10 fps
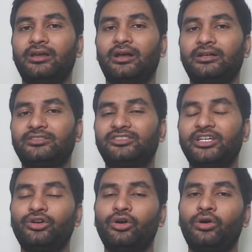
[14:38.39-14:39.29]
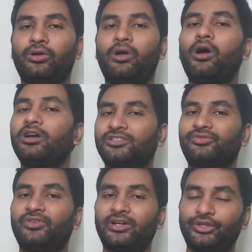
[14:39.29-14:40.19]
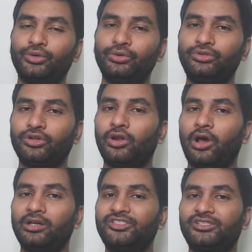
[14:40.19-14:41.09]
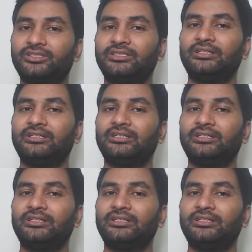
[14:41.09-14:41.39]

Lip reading: a zero cost for you to launch